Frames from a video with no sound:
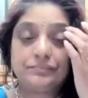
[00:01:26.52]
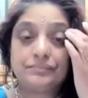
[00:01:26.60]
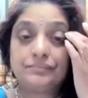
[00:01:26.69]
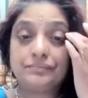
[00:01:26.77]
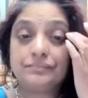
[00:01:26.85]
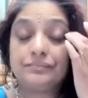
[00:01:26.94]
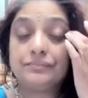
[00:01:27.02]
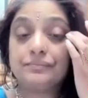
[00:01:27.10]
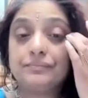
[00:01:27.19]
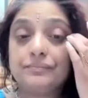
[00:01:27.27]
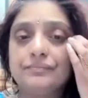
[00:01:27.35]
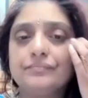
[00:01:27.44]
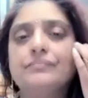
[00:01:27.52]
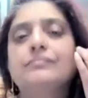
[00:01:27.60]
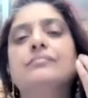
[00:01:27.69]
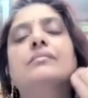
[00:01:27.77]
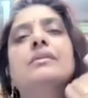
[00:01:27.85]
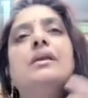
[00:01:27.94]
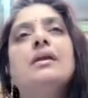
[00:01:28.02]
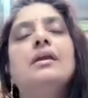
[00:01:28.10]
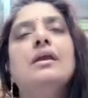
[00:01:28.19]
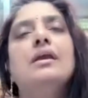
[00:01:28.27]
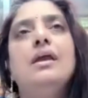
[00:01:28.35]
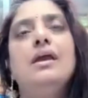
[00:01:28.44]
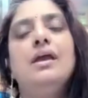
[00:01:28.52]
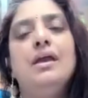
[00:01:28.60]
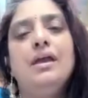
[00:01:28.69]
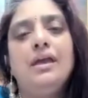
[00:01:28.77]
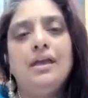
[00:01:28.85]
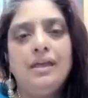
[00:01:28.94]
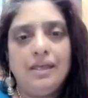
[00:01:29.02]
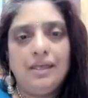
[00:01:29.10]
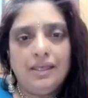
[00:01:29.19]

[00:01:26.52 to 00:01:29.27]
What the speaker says: No one is speaking in this clip.